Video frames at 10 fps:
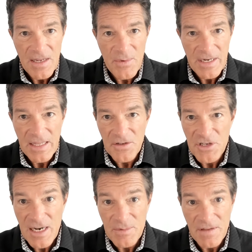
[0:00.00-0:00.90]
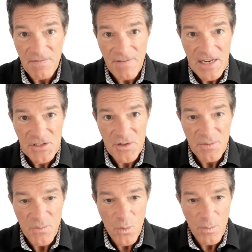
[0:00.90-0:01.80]
want to get the job done
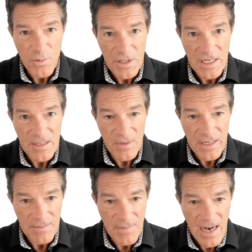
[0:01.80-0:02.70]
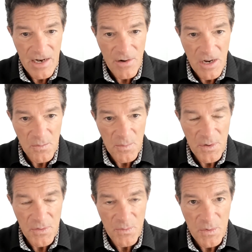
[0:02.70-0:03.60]
faster, more predictably, higher
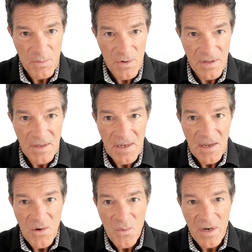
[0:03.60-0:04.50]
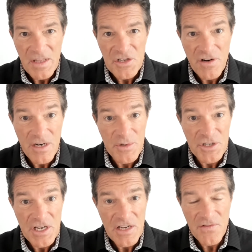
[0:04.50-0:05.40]
output throughput. What are they trying to
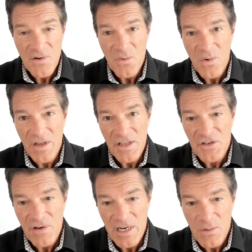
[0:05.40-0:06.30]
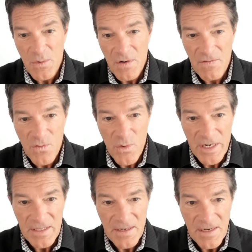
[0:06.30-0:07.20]
achieve? What are they trying to
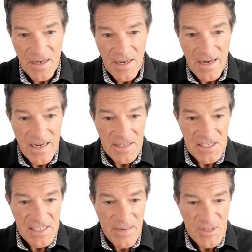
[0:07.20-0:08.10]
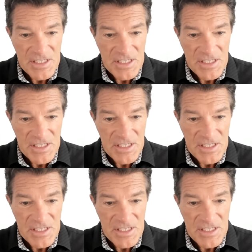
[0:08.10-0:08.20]
avoid? And these statements